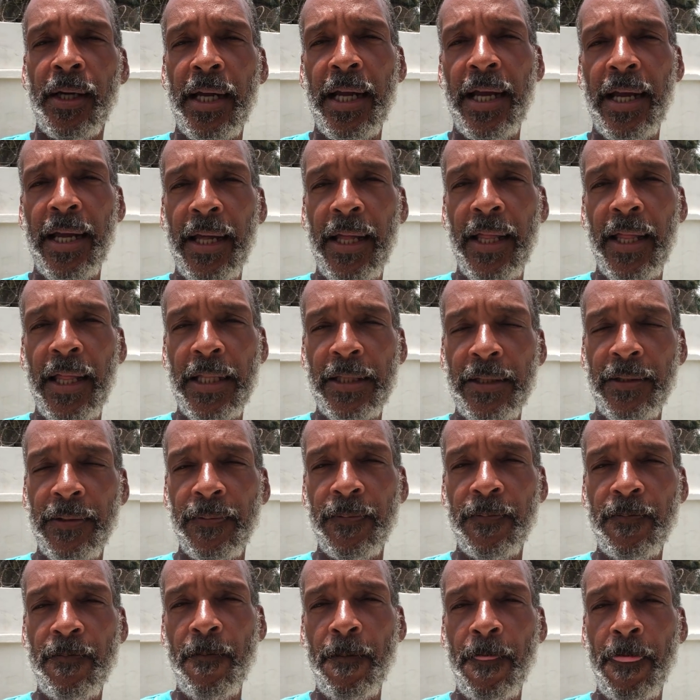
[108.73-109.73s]
and
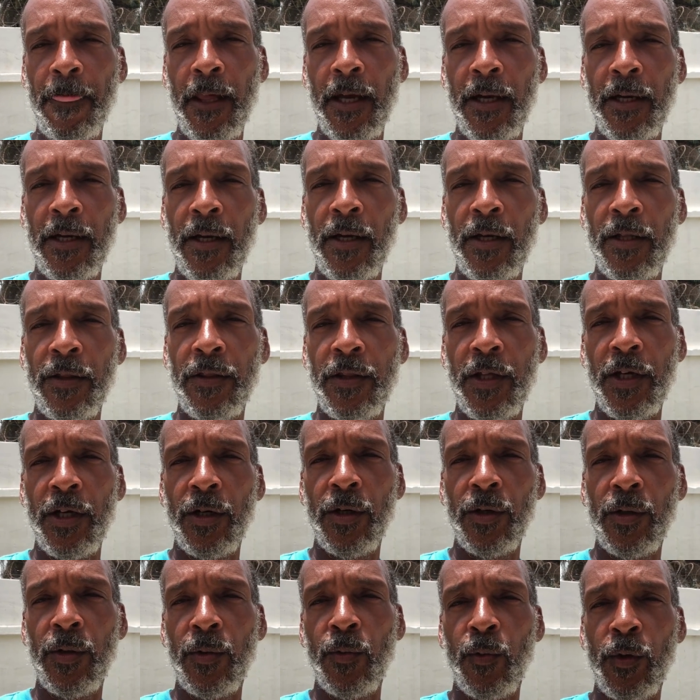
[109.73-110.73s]

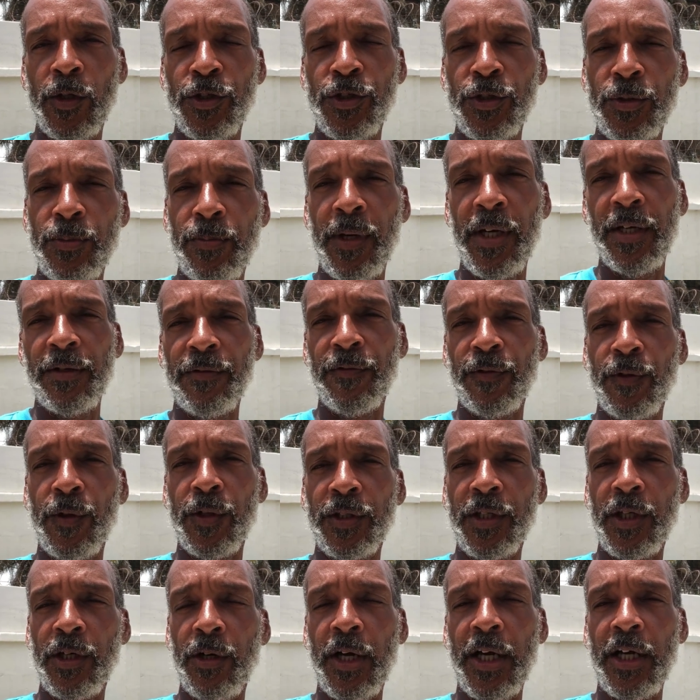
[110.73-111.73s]
once you pay for
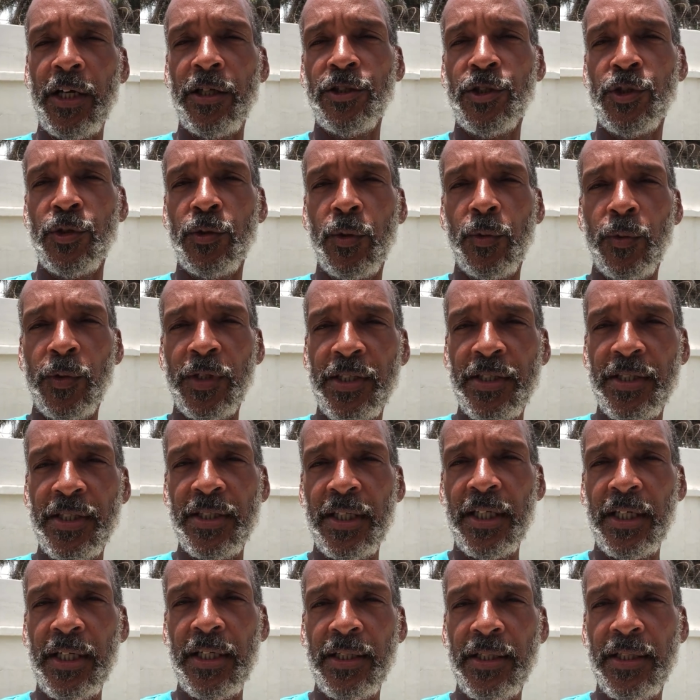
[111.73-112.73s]
it, they'll hand you a
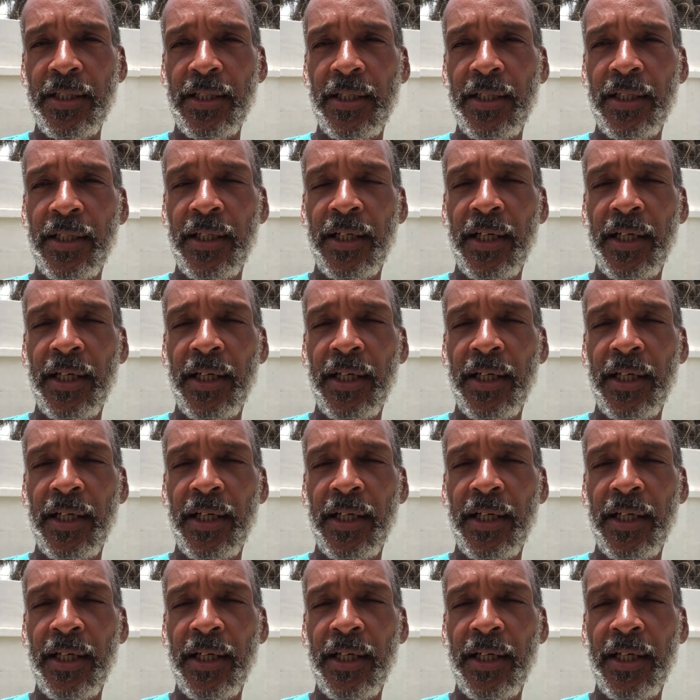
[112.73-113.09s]
receipt.